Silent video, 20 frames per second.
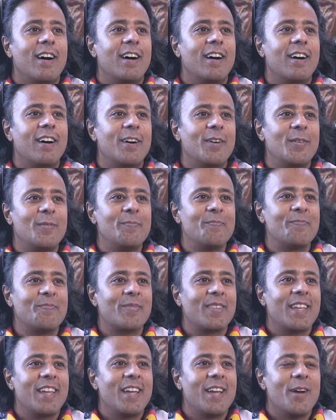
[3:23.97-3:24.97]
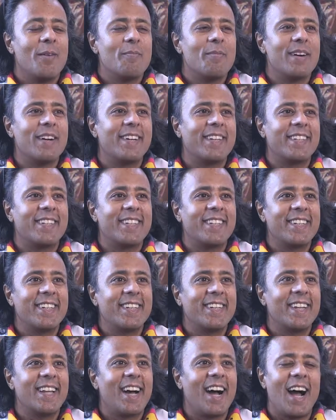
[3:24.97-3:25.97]
But
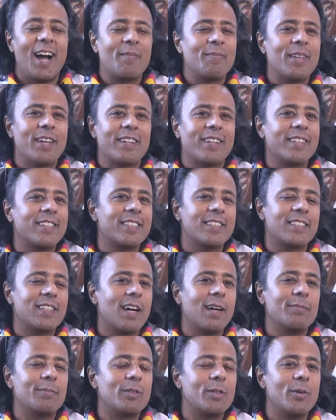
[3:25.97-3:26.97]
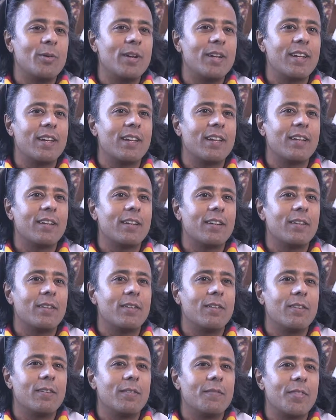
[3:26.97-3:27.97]
I'm not gonna stop doing
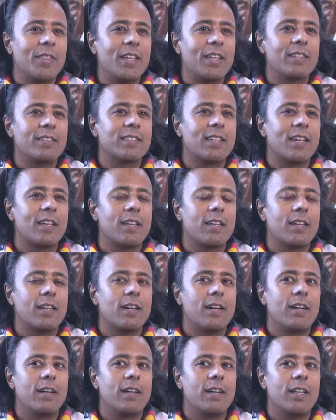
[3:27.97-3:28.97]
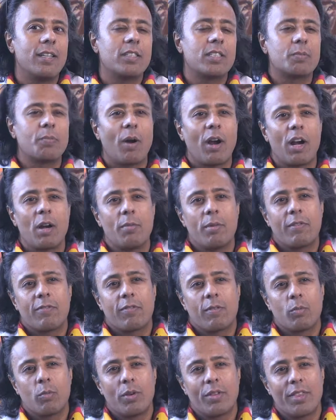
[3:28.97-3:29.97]
things that inspire me
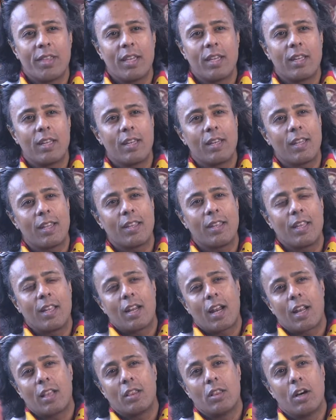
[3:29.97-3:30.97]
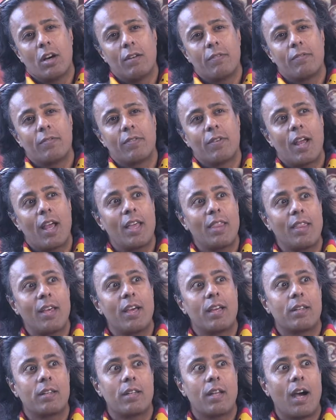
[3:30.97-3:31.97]
from within and that I love, and
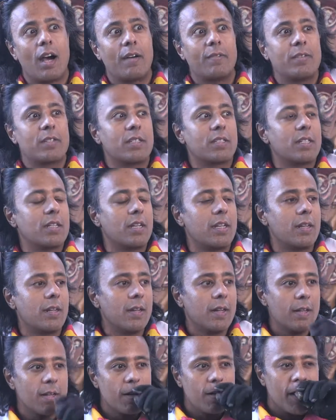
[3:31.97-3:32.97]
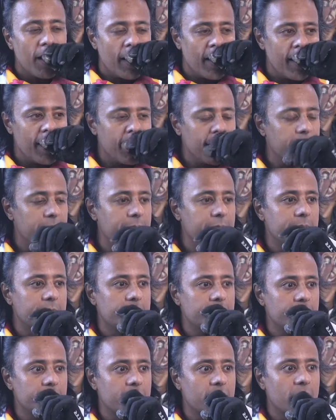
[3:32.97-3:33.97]
that obviously,
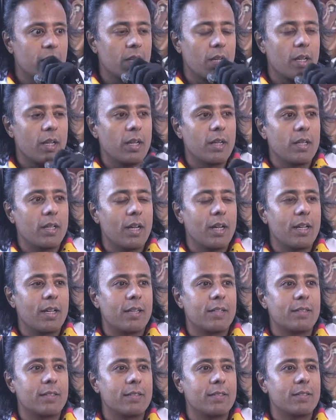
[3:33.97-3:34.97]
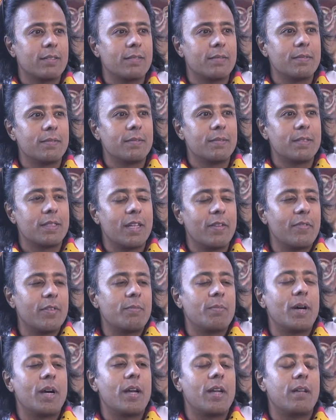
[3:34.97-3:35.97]
like,
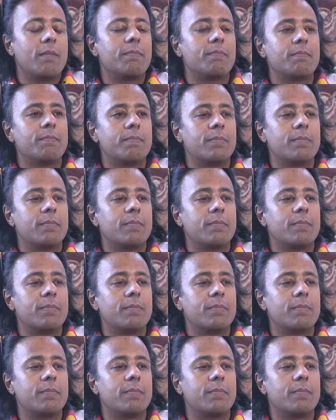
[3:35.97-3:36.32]
given my